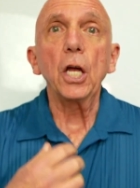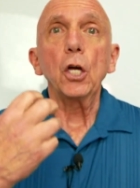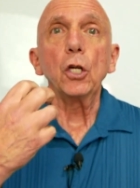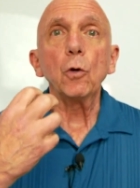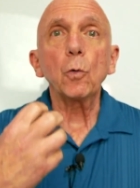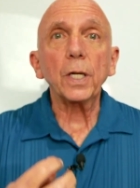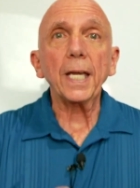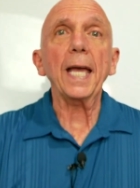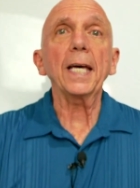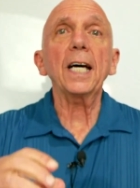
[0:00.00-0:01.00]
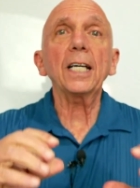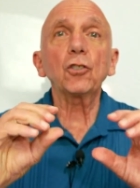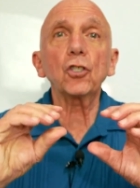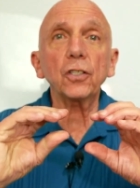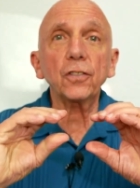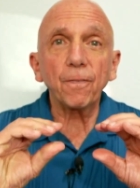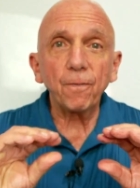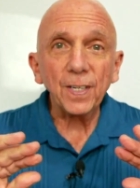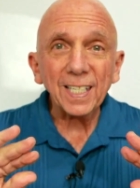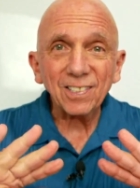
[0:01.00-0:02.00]
You cannot just
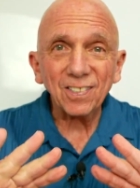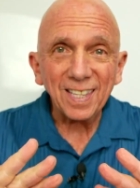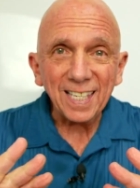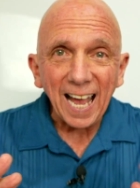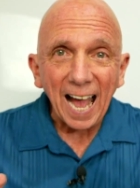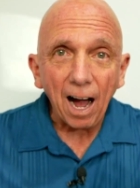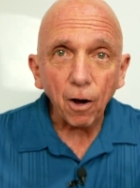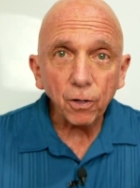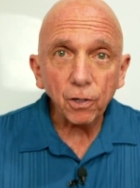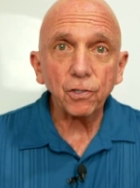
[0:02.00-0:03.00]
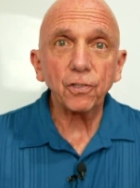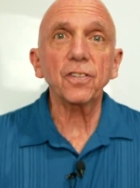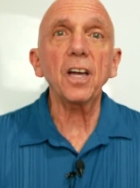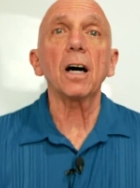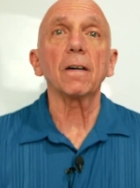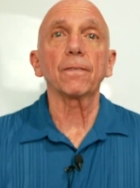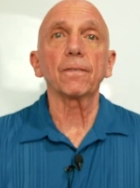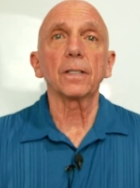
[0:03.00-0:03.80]
fix the outer stuff